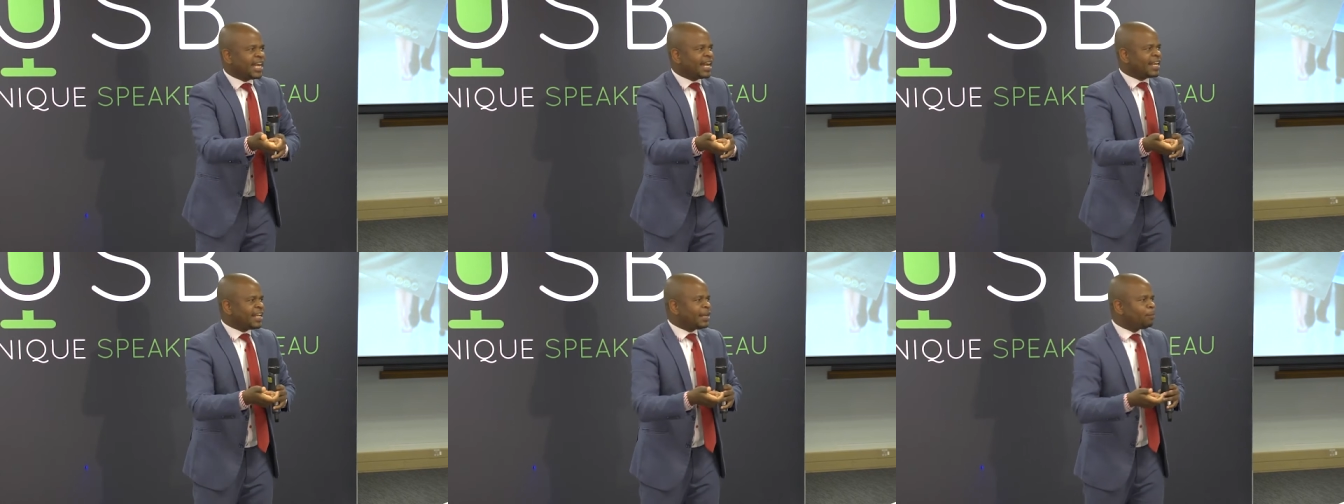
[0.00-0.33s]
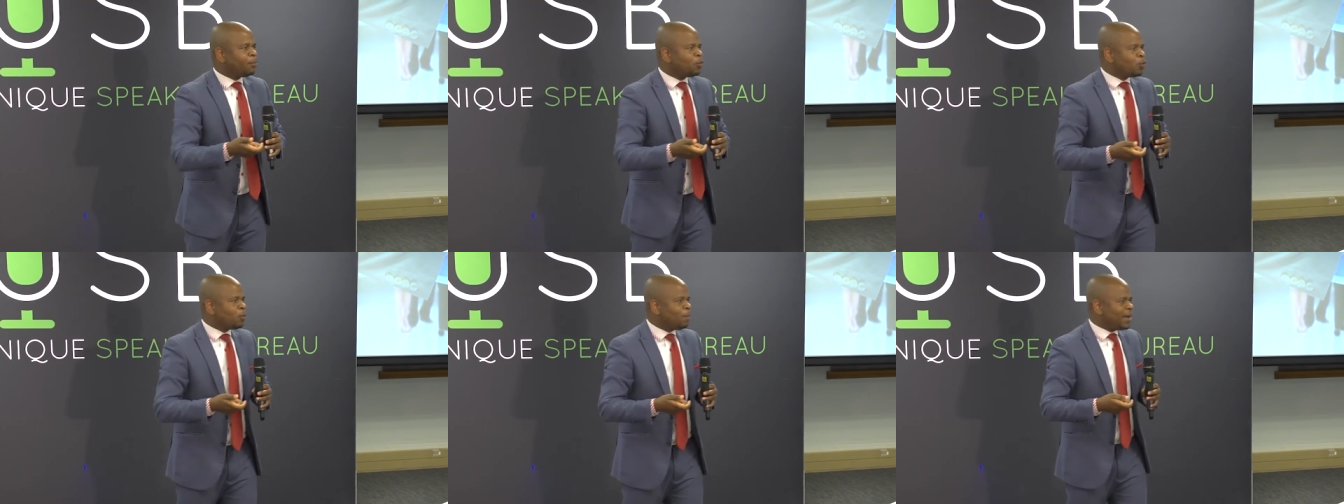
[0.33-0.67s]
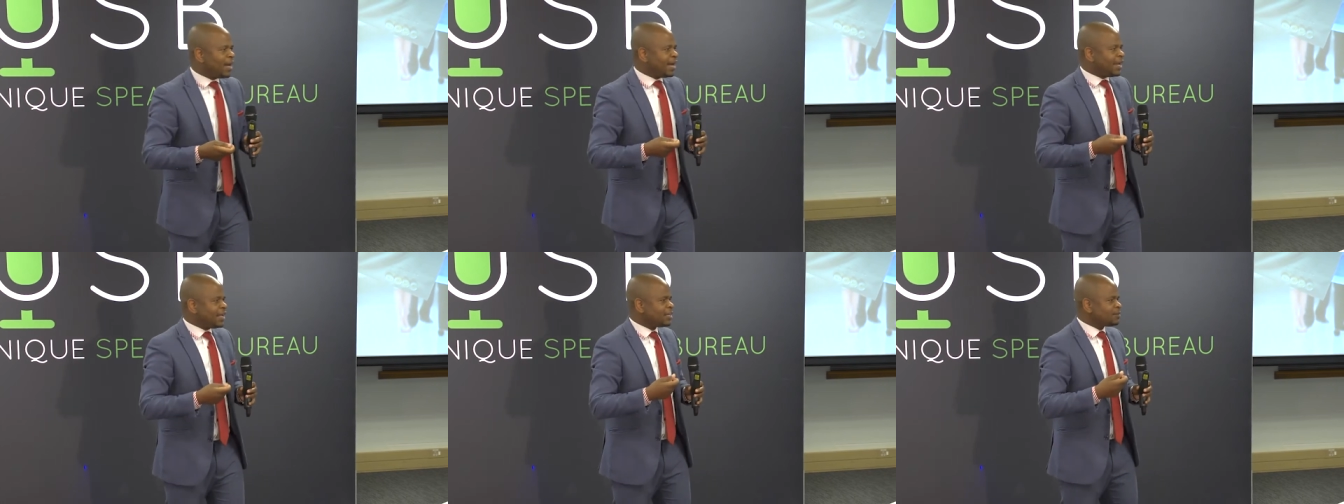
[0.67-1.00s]
I read a book
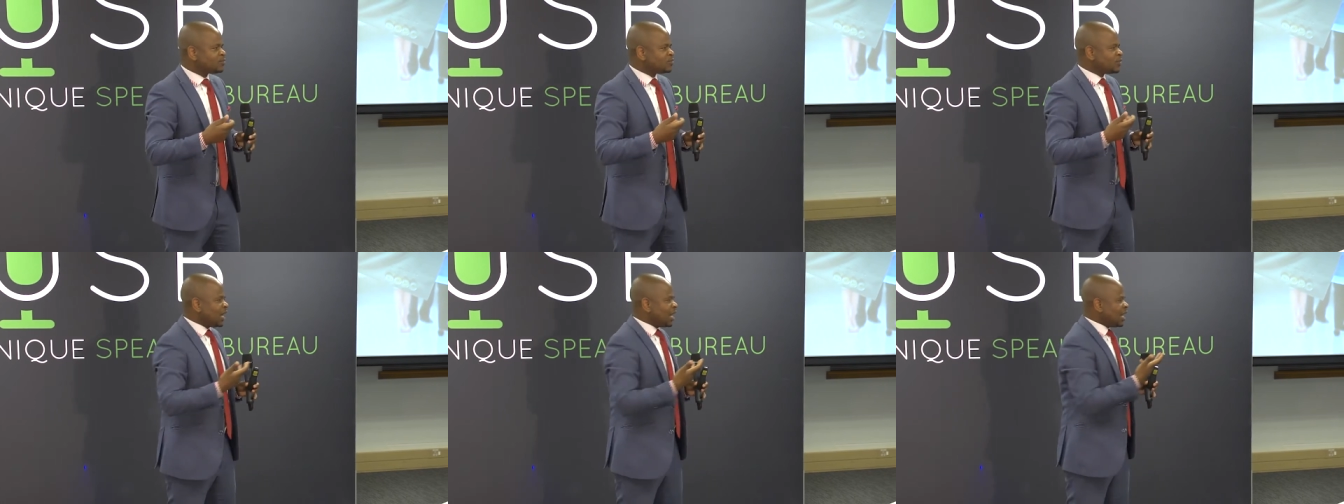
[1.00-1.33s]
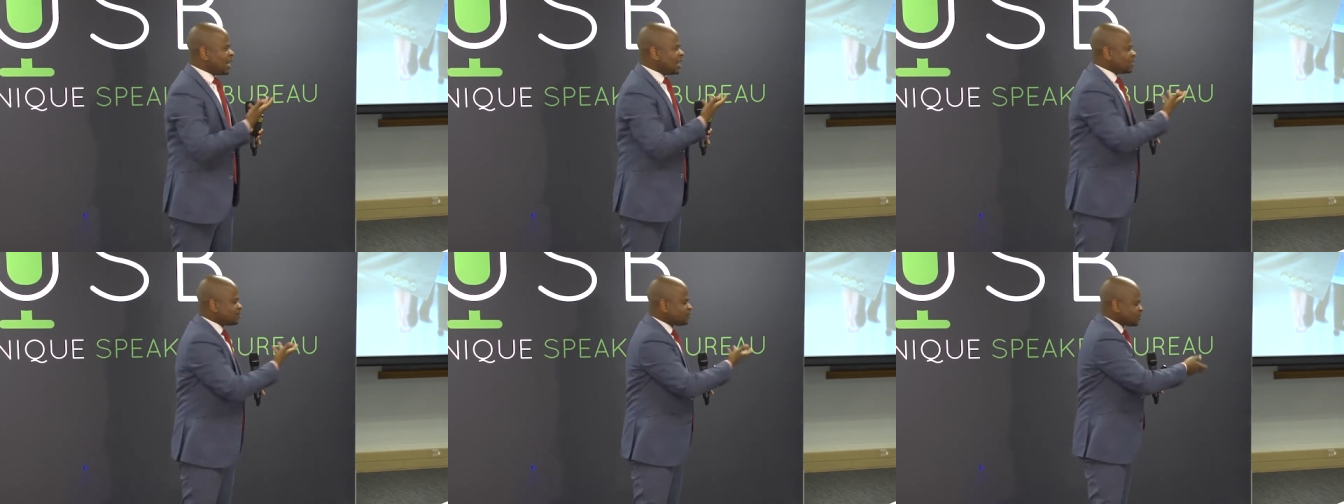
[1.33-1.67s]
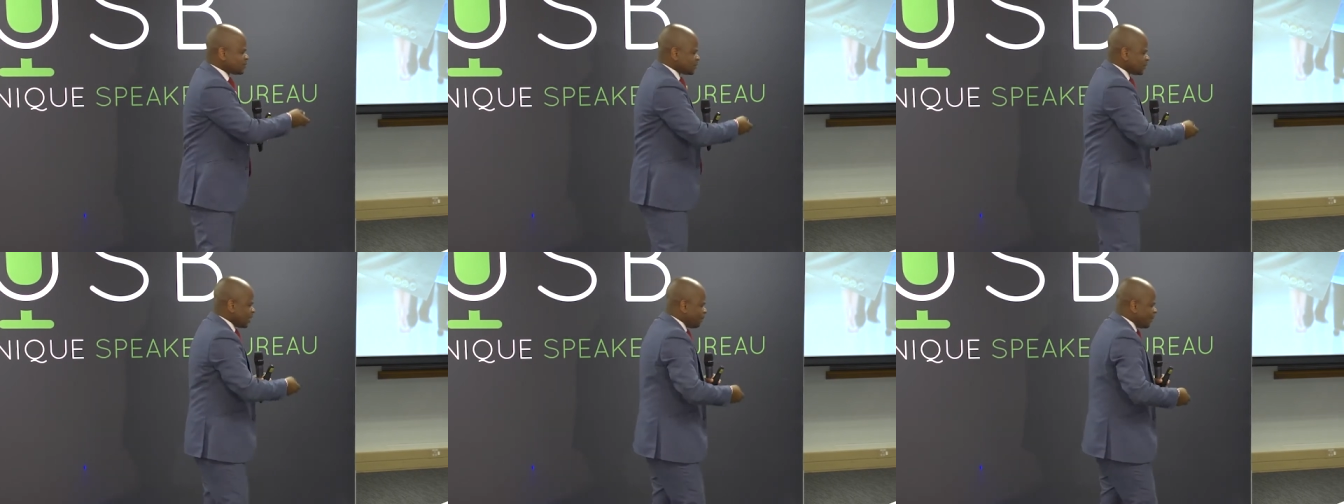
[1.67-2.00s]
by
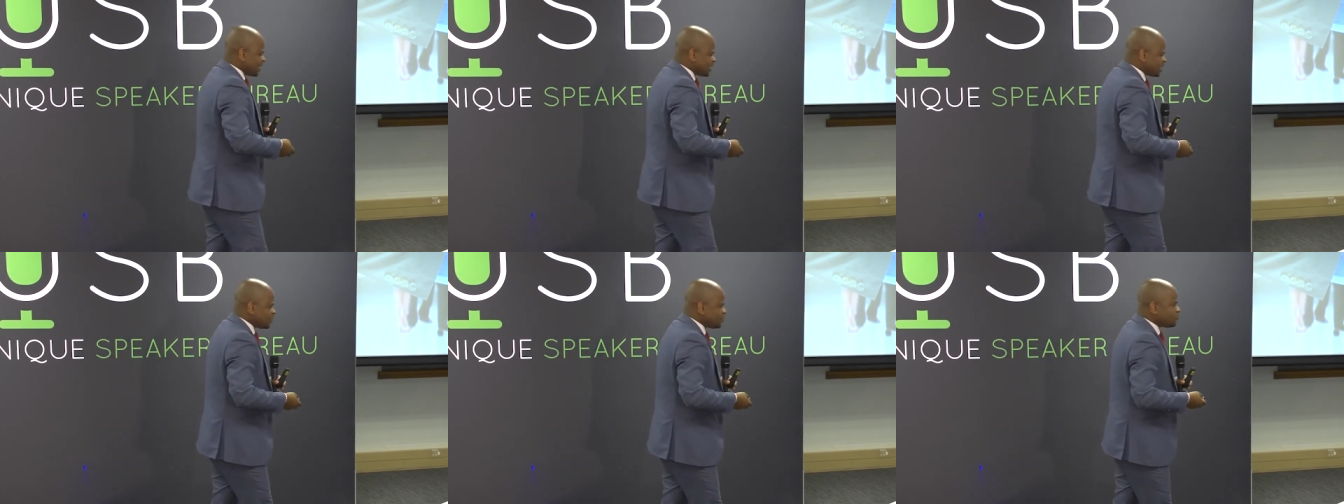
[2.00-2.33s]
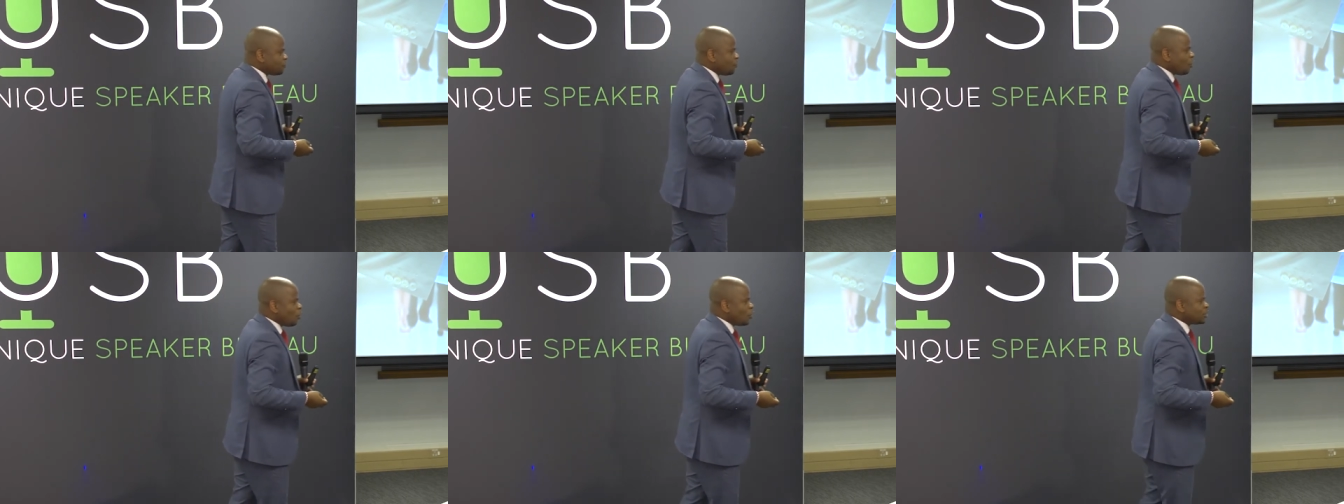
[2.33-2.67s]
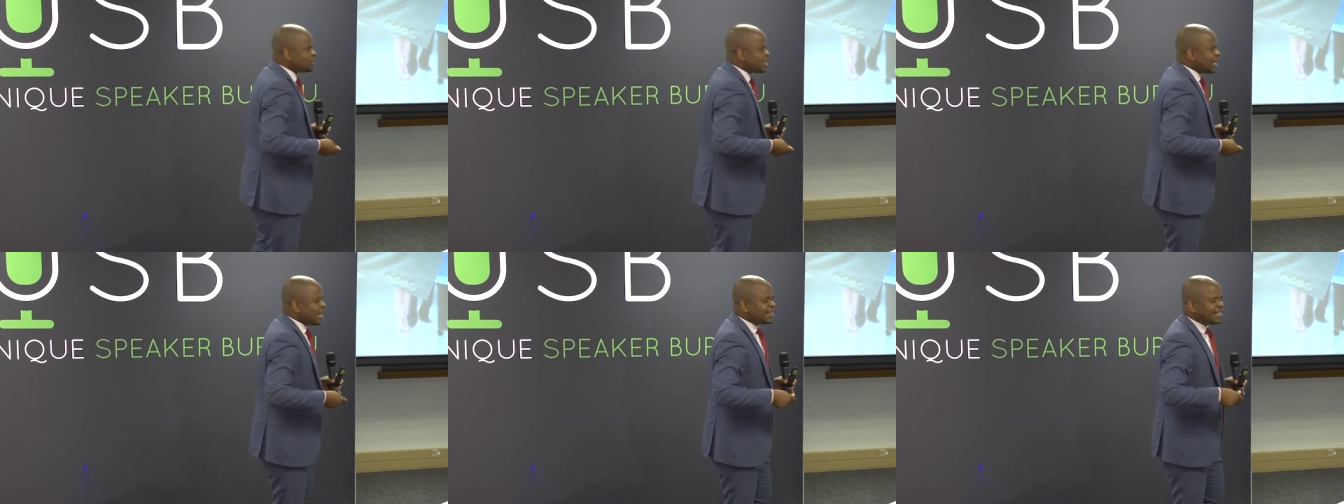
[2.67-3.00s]
Martin
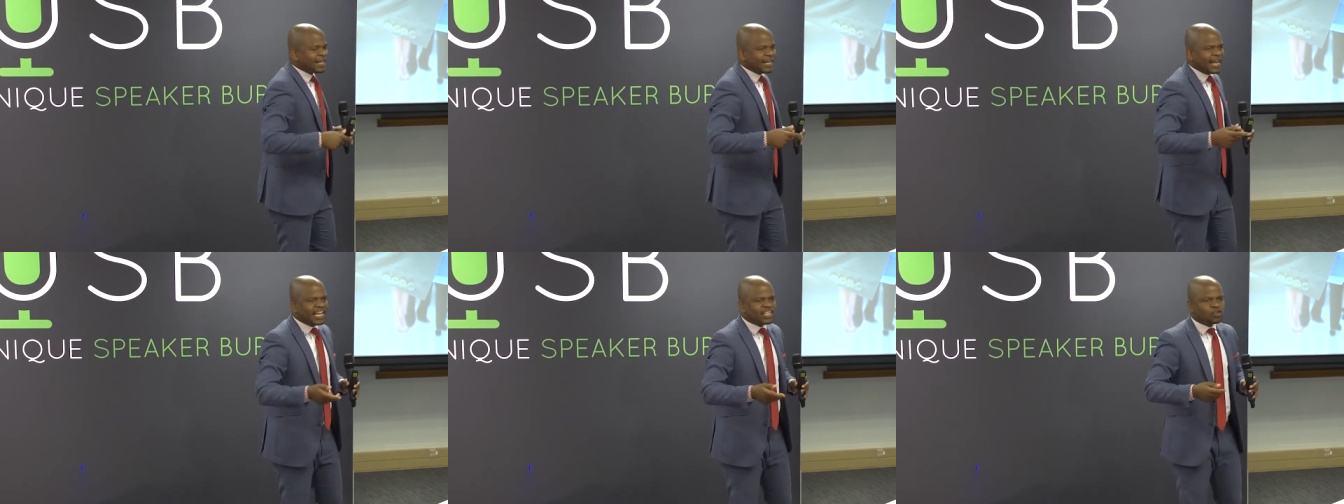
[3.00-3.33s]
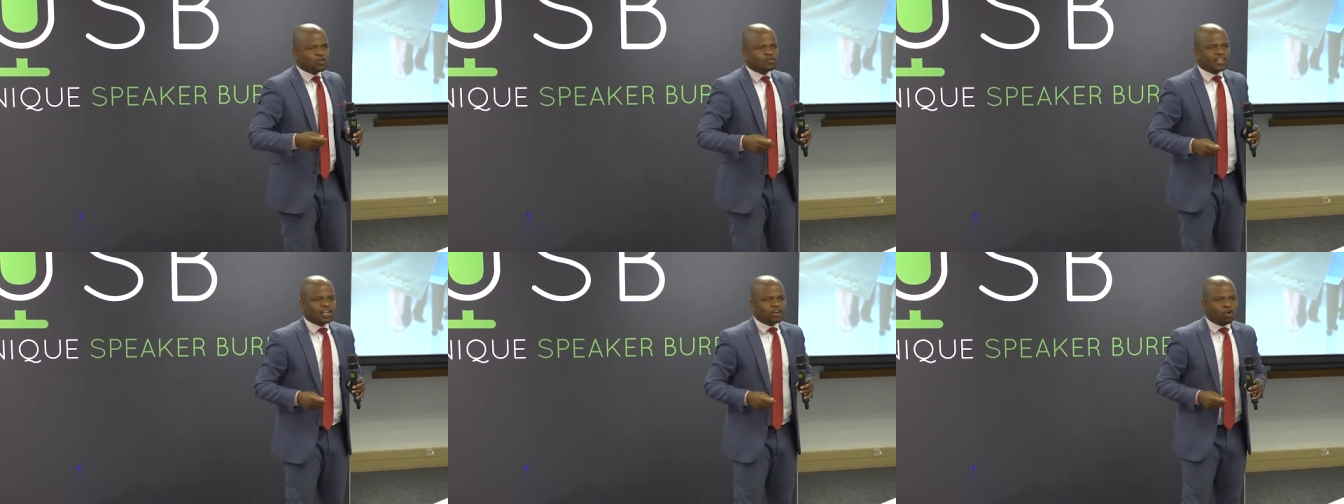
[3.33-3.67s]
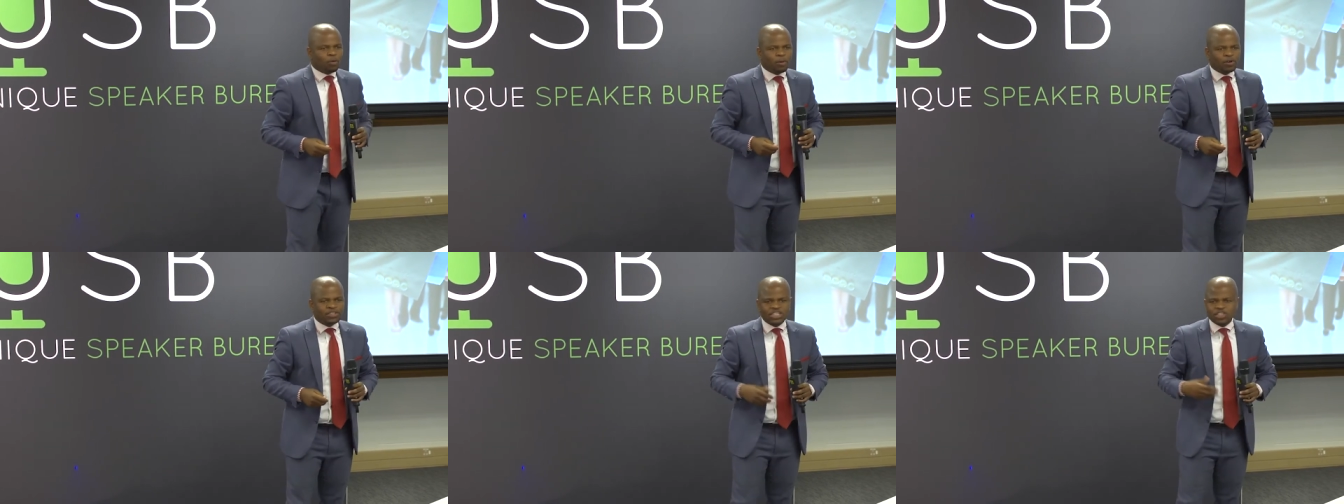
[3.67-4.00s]
Ford, The Rise of the Robots.